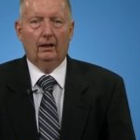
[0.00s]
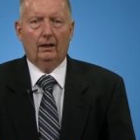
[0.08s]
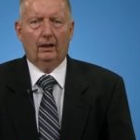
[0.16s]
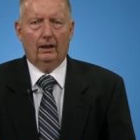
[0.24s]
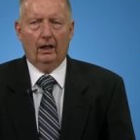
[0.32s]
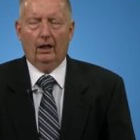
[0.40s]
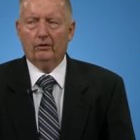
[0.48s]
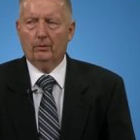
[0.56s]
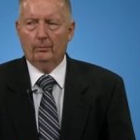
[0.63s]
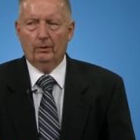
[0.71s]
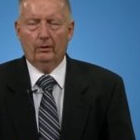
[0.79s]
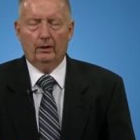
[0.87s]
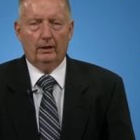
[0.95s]
and our
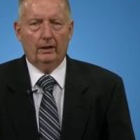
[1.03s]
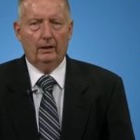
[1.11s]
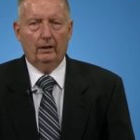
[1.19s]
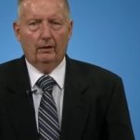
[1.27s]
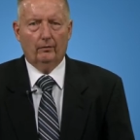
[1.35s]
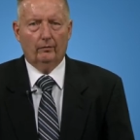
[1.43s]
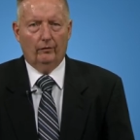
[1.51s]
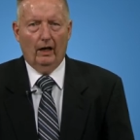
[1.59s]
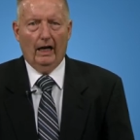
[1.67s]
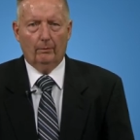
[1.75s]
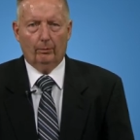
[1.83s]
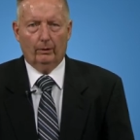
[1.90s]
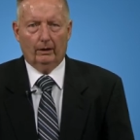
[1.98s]
community
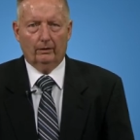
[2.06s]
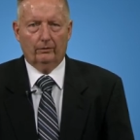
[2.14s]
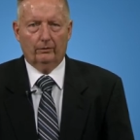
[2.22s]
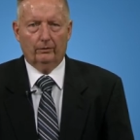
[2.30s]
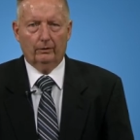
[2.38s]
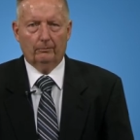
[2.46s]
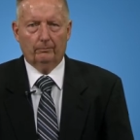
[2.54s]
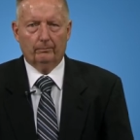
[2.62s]
vibrant.